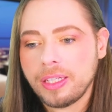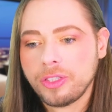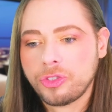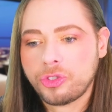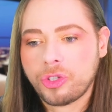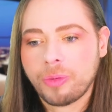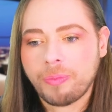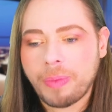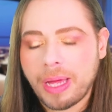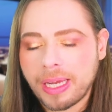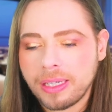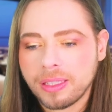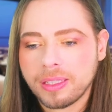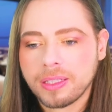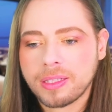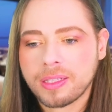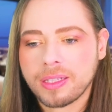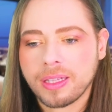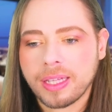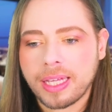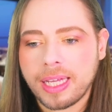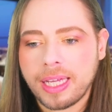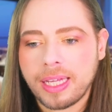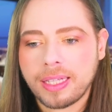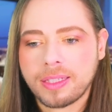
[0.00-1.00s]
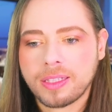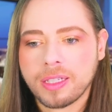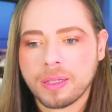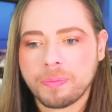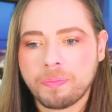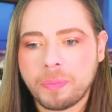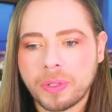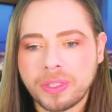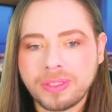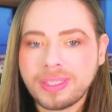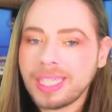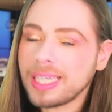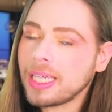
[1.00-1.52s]
tremendously. It's a
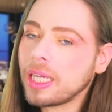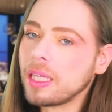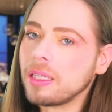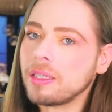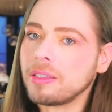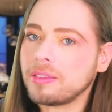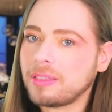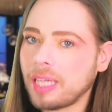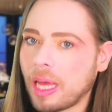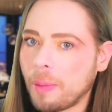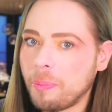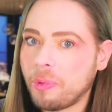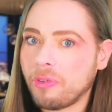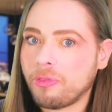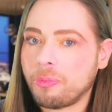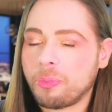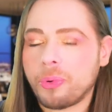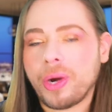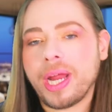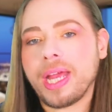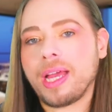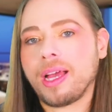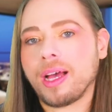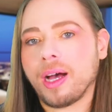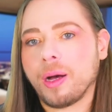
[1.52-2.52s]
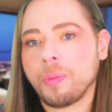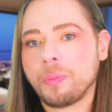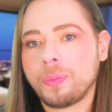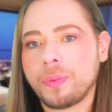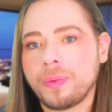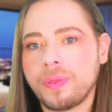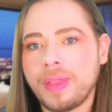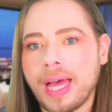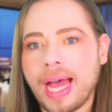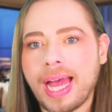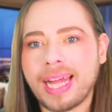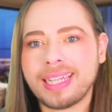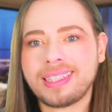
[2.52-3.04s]
particular type of breakup
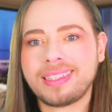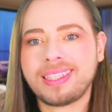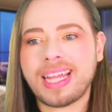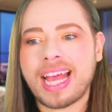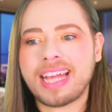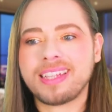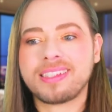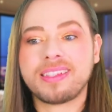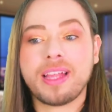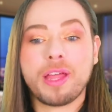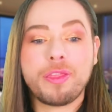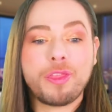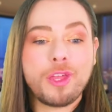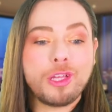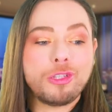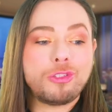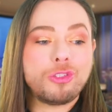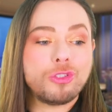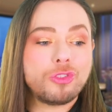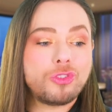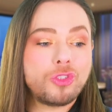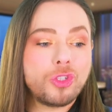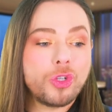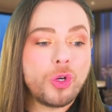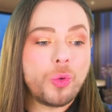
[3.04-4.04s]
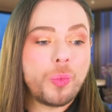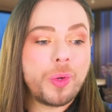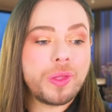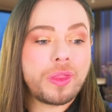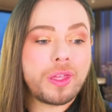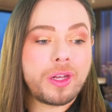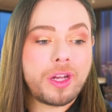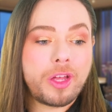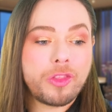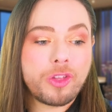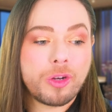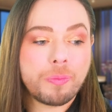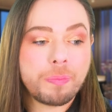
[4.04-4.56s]
that has nothing to do with
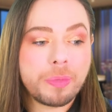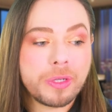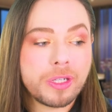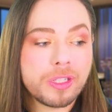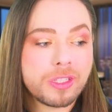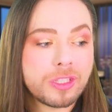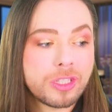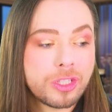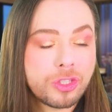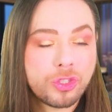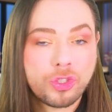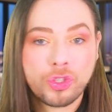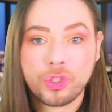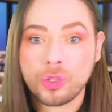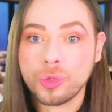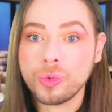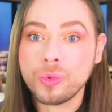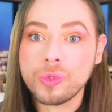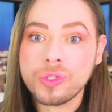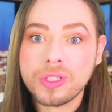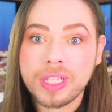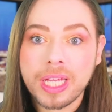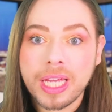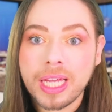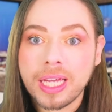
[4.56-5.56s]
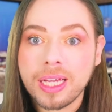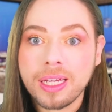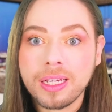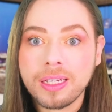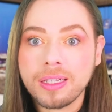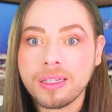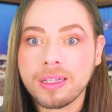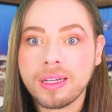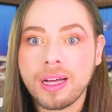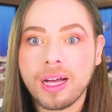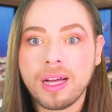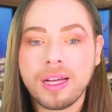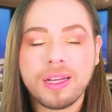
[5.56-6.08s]
another person
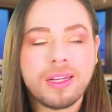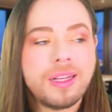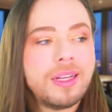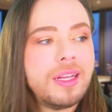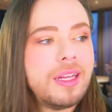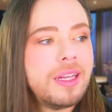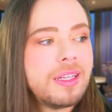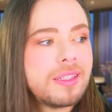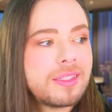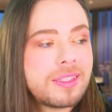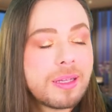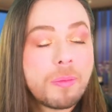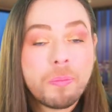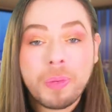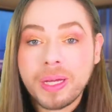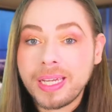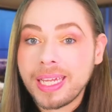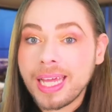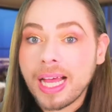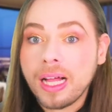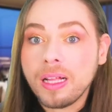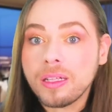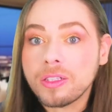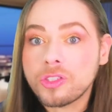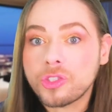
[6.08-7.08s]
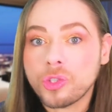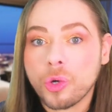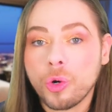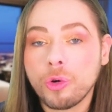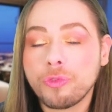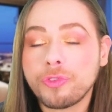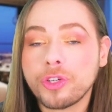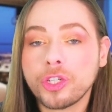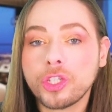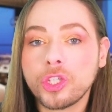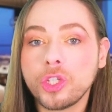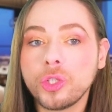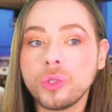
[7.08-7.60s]
choosing somebody else
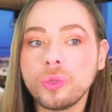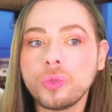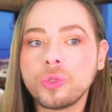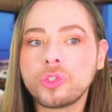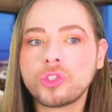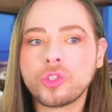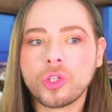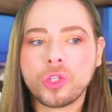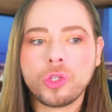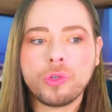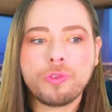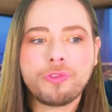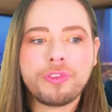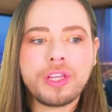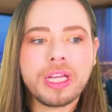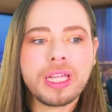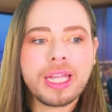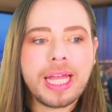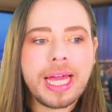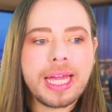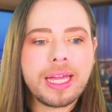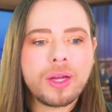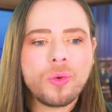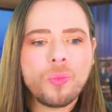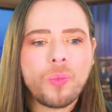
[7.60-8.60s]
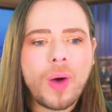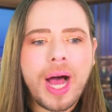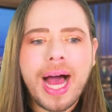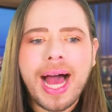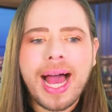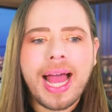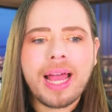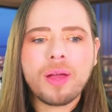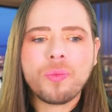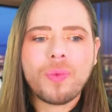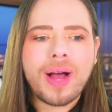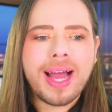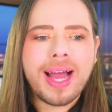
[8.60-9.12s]
over you. So you feel like, why?